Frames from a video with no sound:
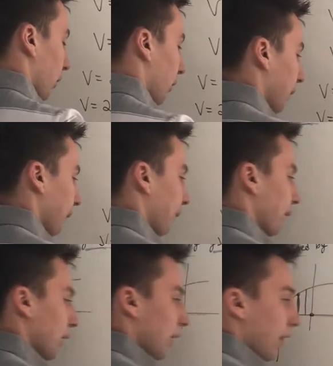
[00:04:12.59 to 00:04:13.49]
to 1.
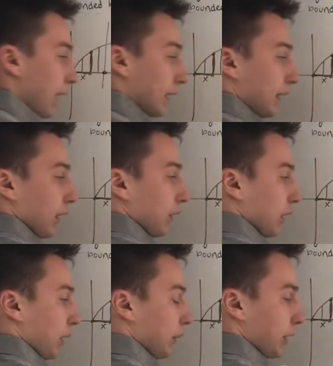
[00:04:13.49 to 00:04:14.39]
That 0
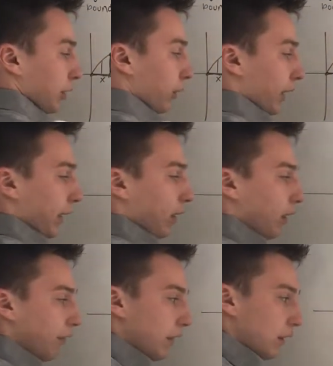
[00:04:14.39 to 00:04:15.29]
term is just going to kill
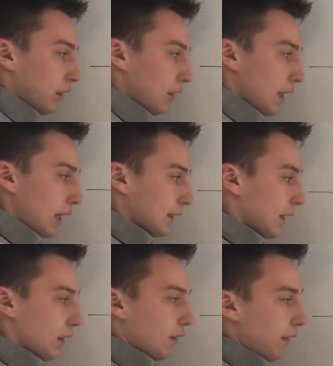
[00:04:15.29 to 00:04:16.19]
off the, the x,
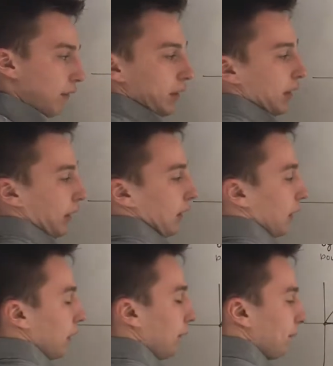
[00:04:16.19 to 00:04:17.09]
kill off everything in
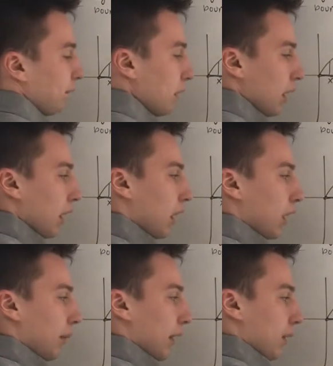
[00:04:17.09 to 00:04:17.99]
there.
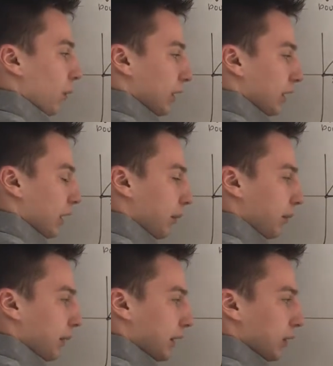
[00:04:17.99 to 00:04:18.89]
Um, and the one
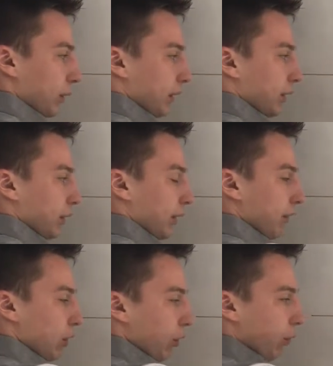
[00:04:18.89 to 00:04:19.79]
term is going to
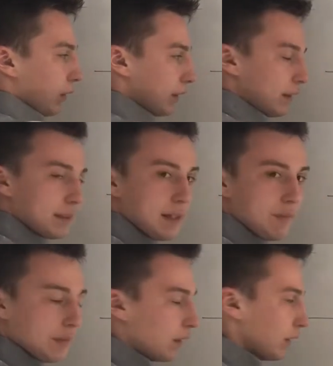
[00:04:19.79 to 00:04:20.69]
give you a 1 to the
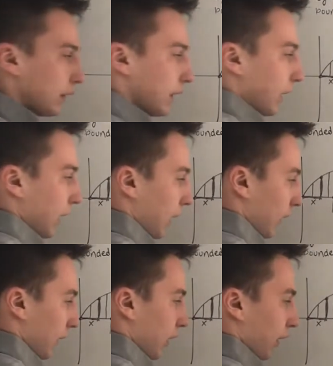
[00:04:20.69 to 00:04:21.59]
7 thirds,
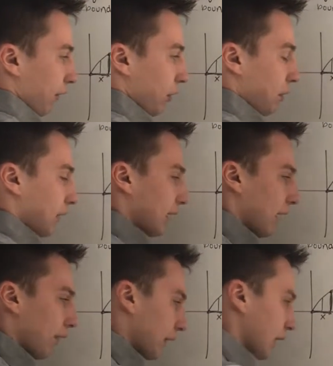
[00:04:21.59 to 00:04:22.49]
and that'll give you 3
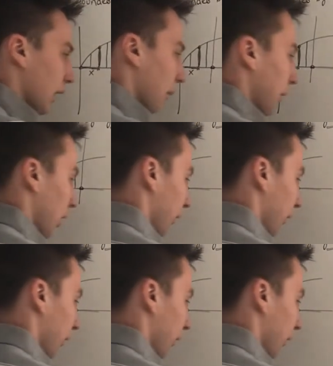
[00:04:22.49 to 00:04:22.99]
sevenths. But